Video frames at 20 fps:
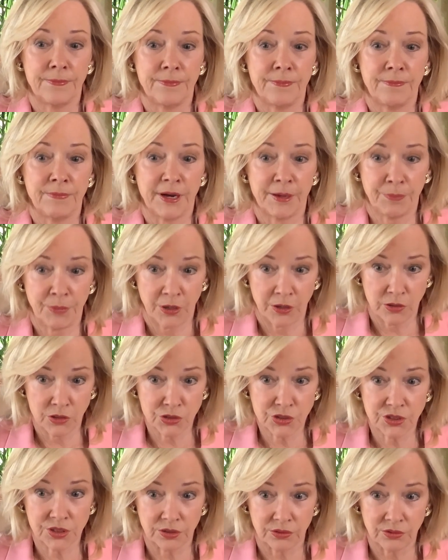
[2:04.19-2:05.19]
My
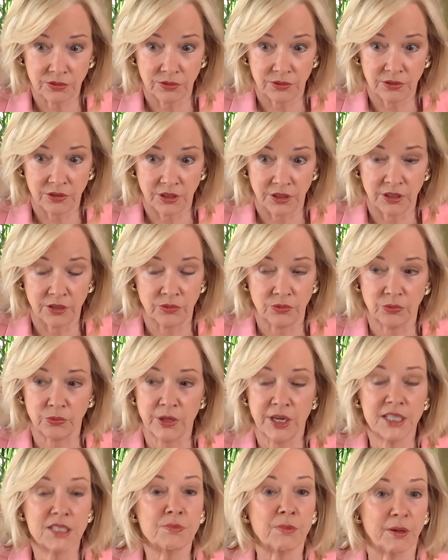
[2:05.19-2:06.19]
parents
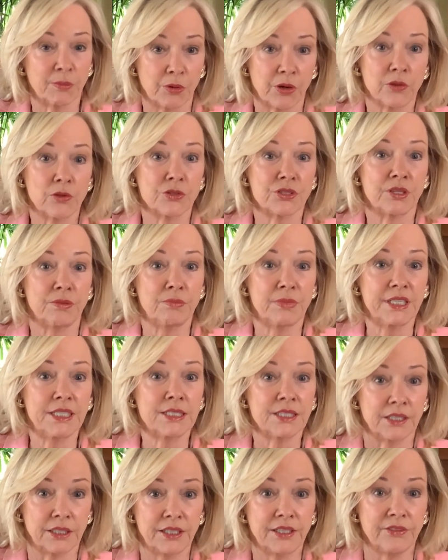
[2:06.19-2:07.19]
raised my brothers and me
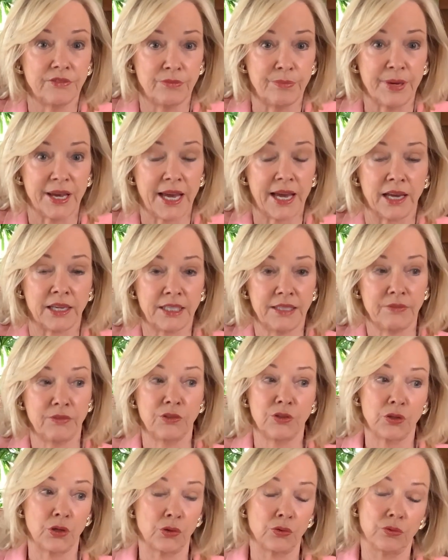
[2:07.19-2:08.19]
to give back,
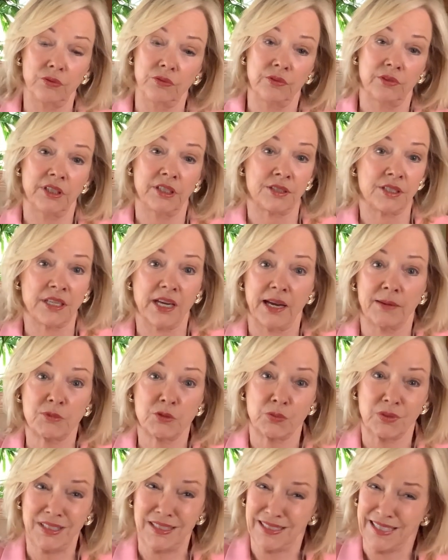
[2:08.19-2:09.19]
even though at
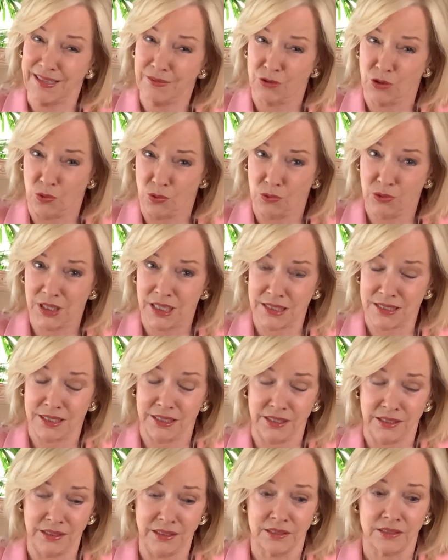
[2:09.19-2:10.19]
times we didn't have a whole lot
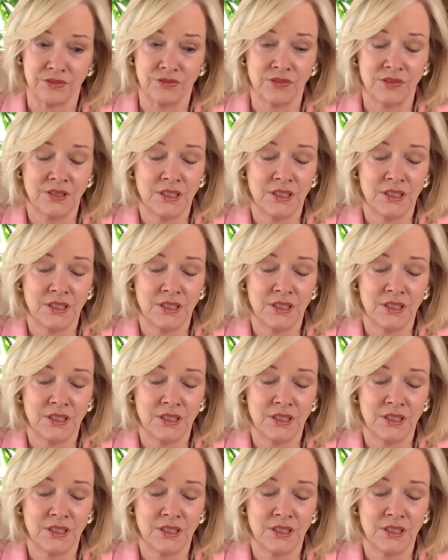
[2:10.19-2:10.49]
to give.